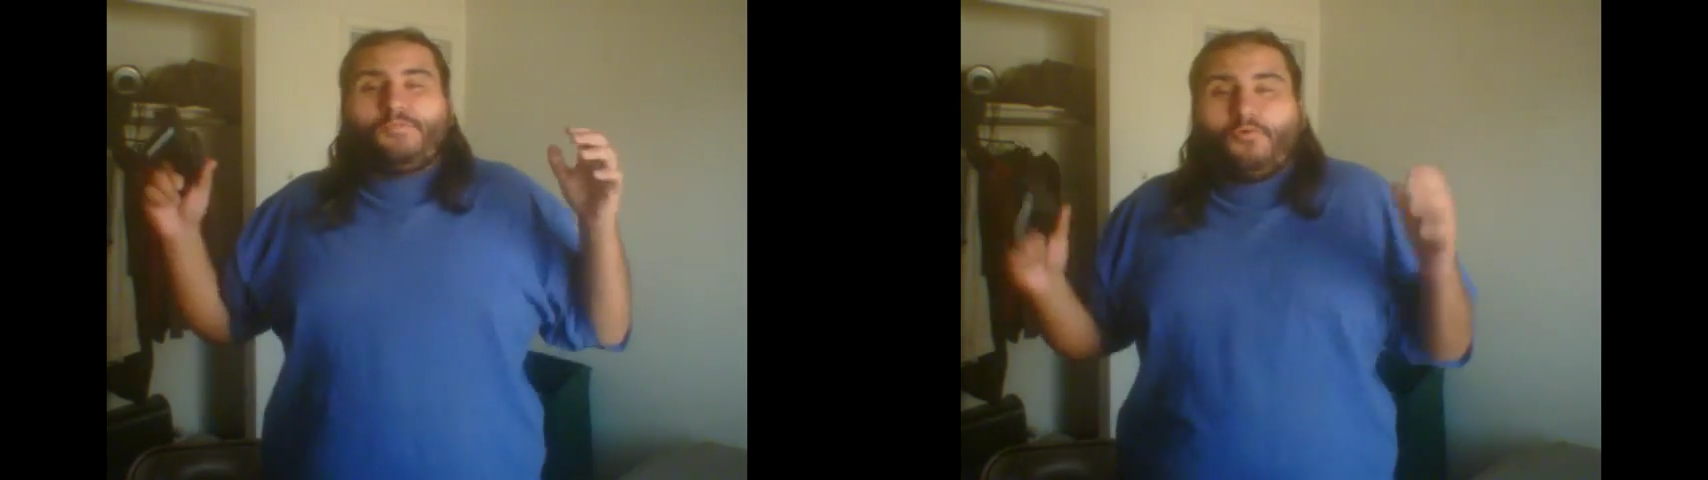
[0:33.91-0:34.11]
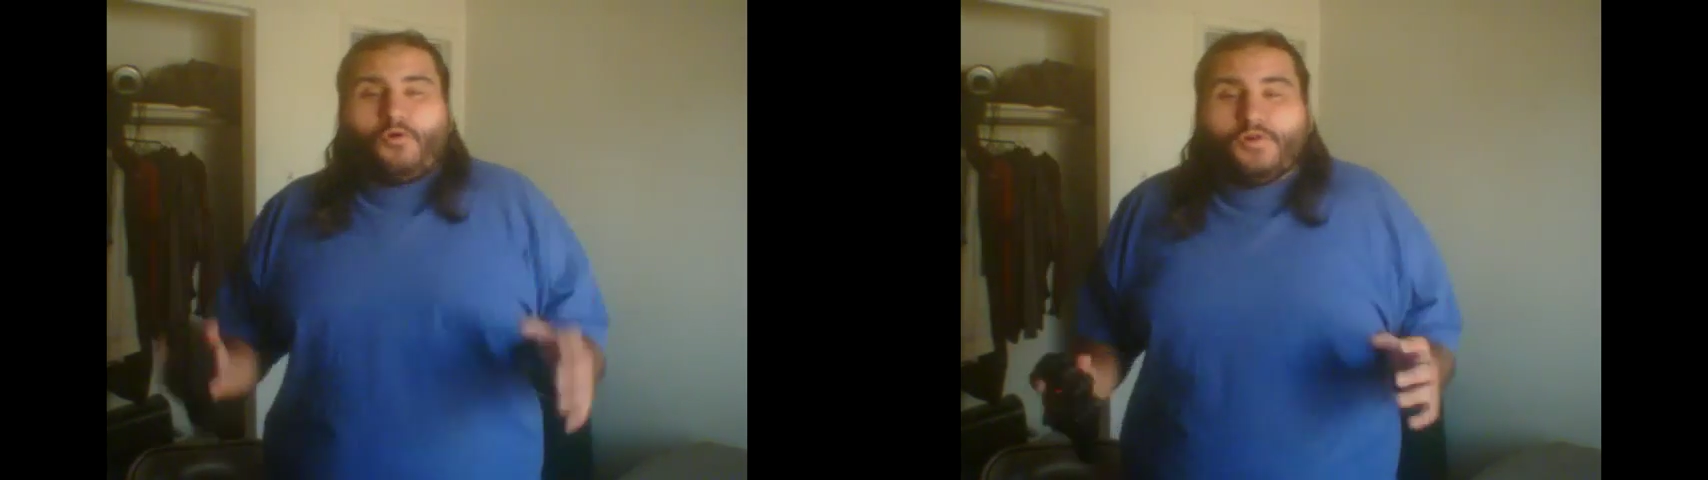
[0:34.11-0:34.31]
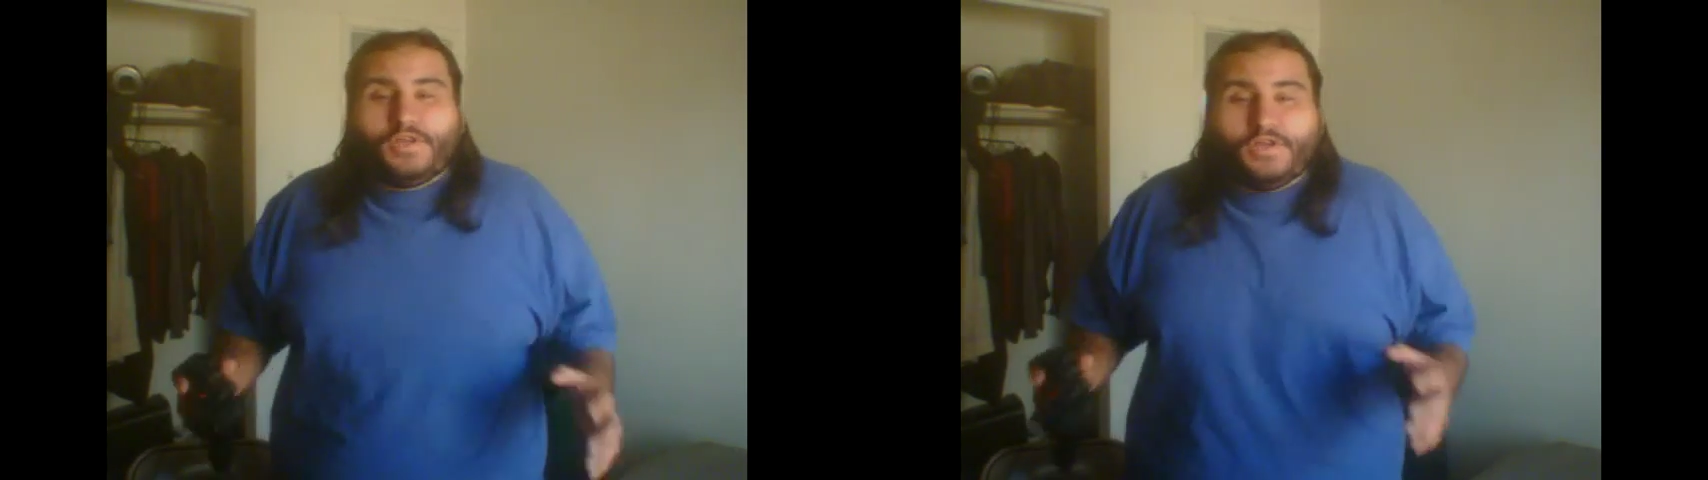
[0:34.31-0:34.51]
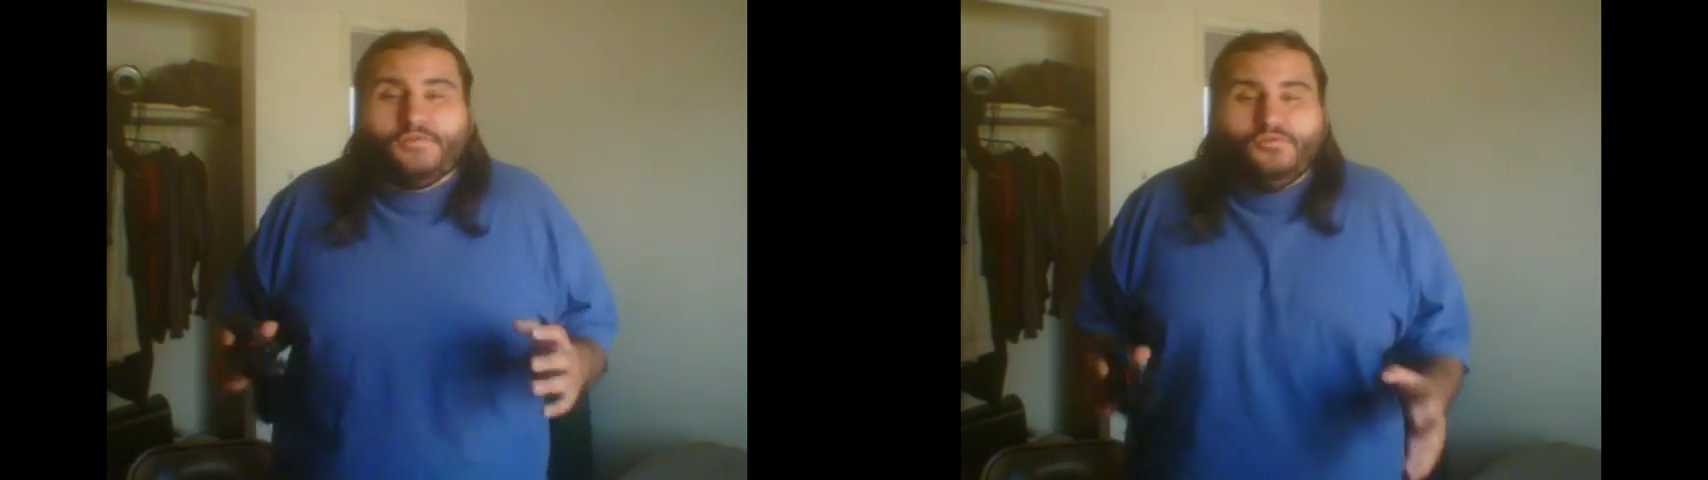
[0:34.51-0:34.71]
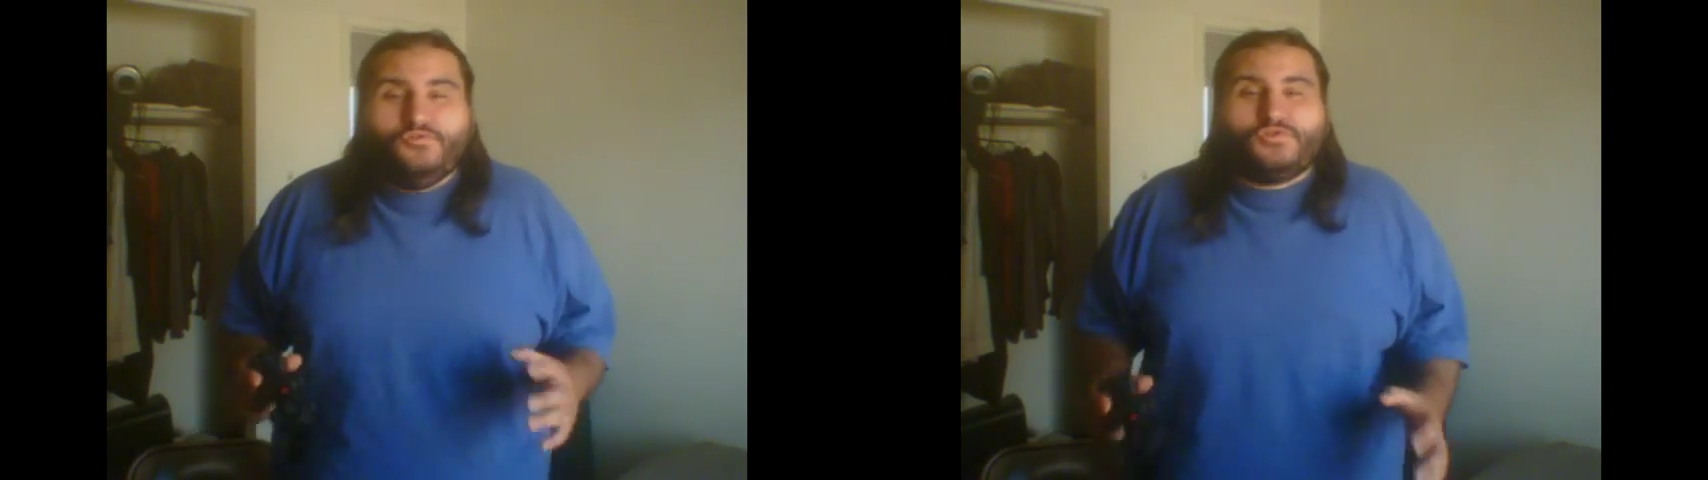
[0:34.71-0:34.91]
reported
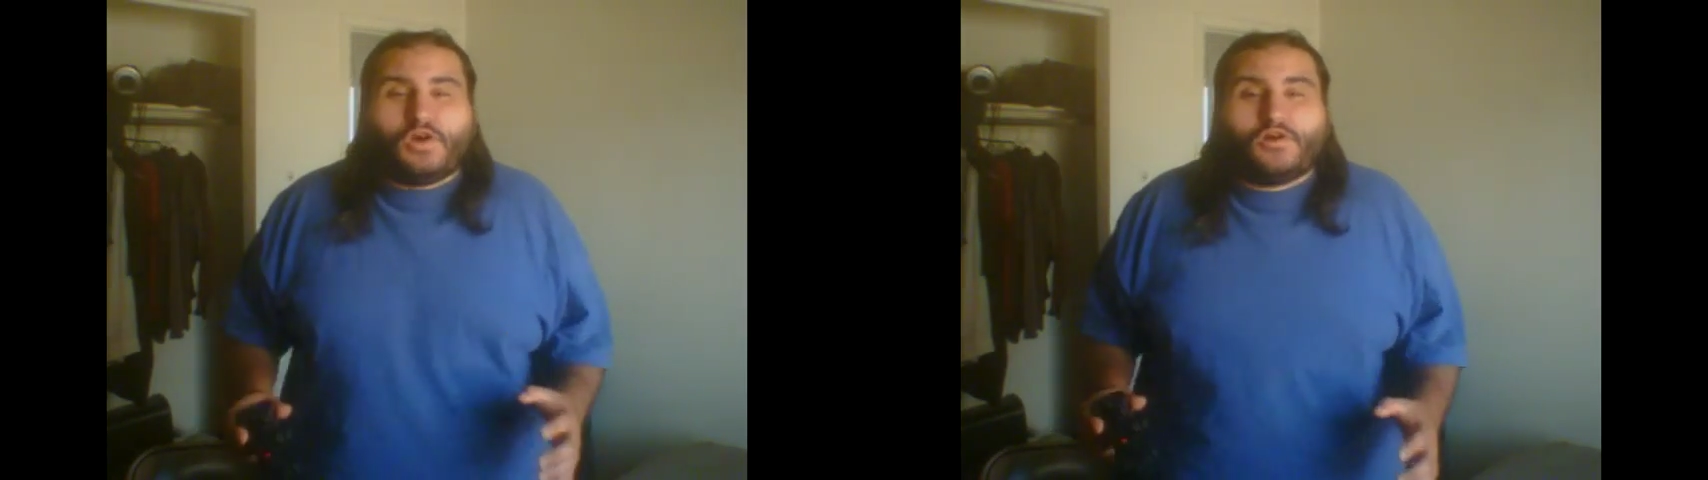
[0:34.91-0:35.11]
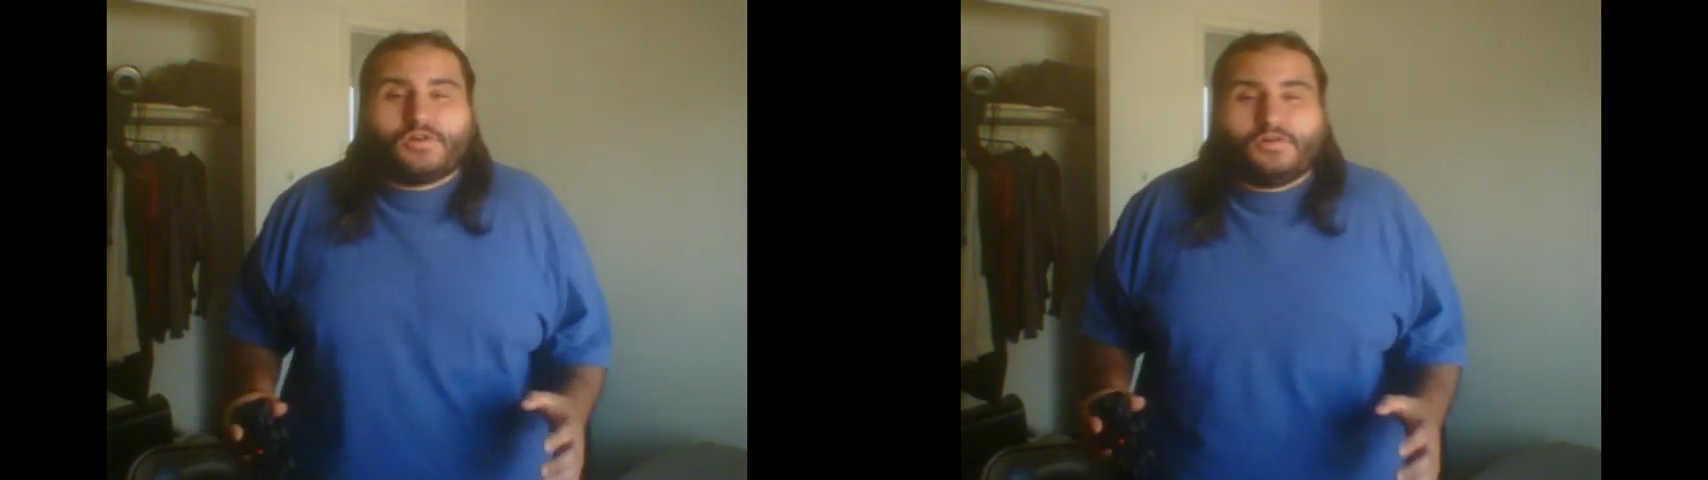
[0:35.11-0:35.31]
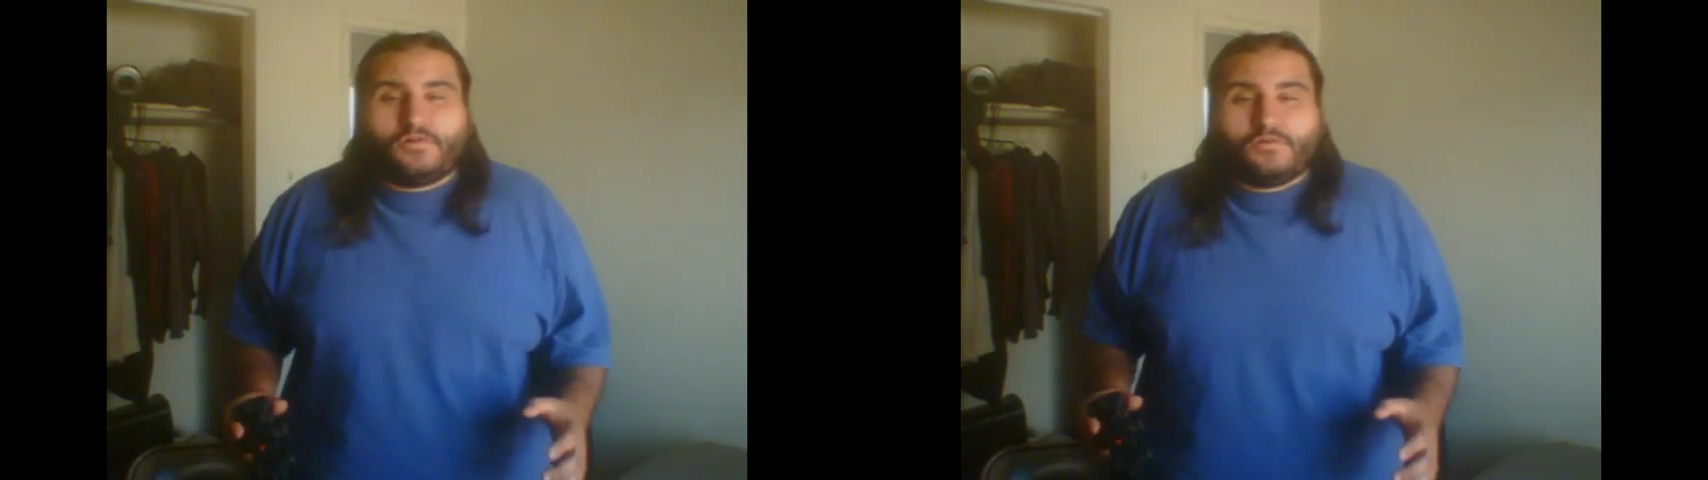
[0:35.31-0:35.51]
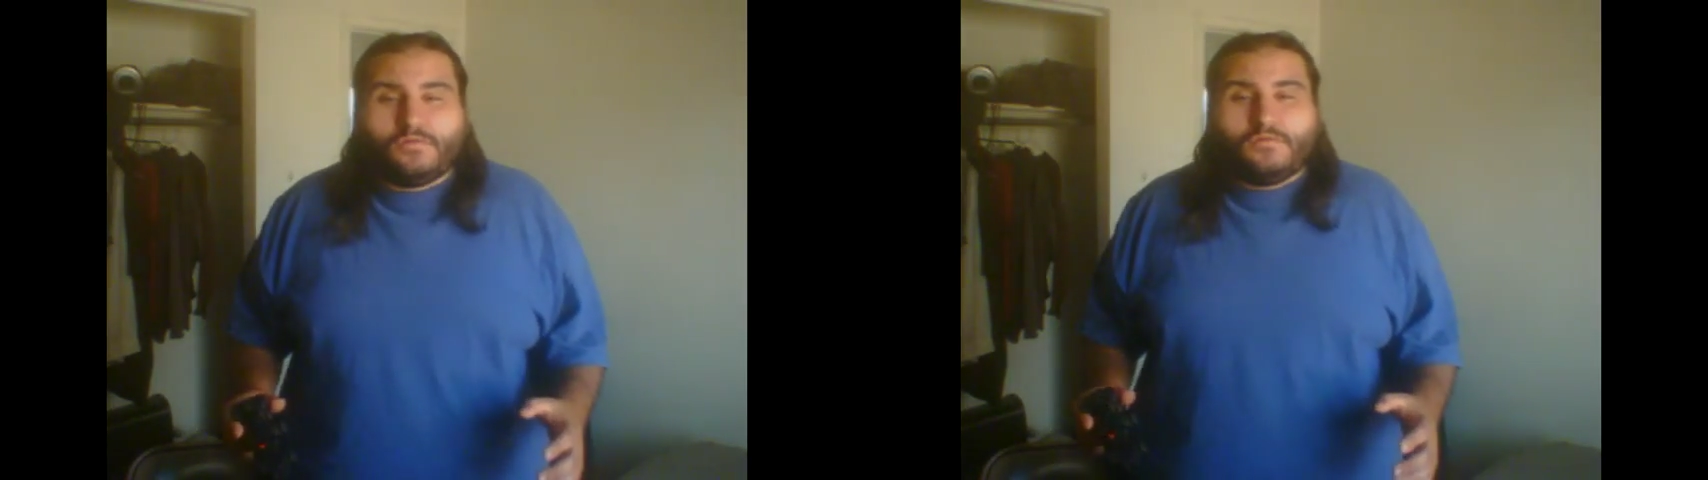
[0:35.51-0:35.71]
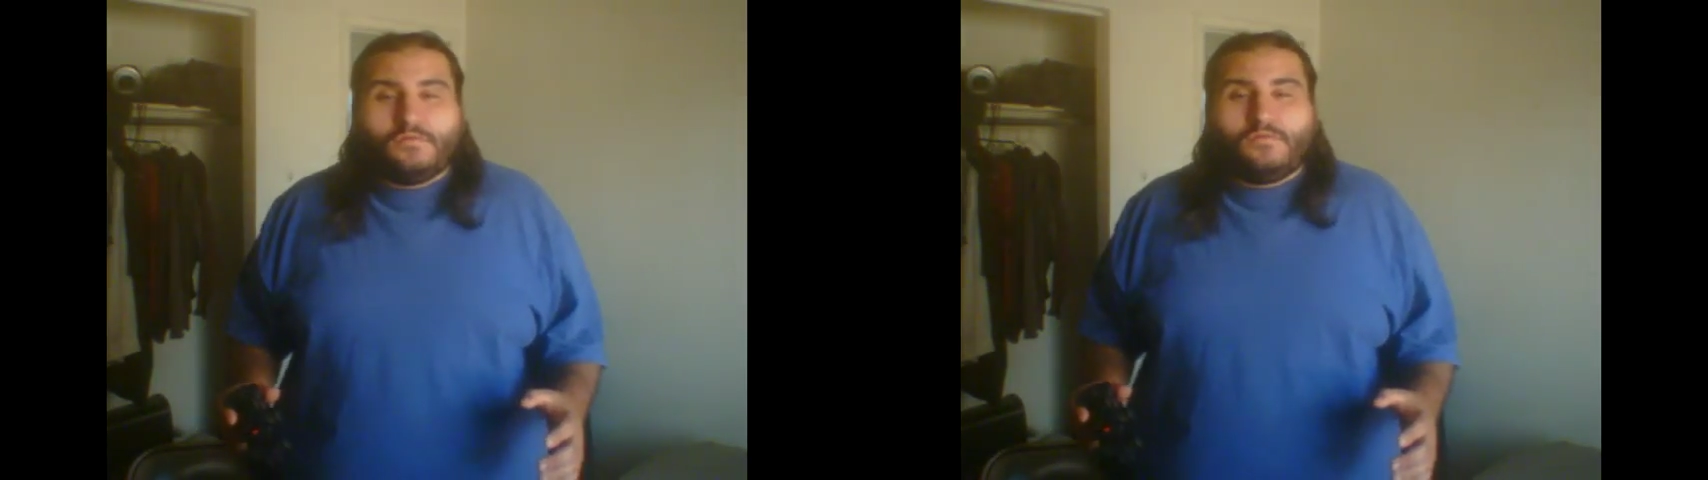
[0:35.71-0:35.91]
a news article.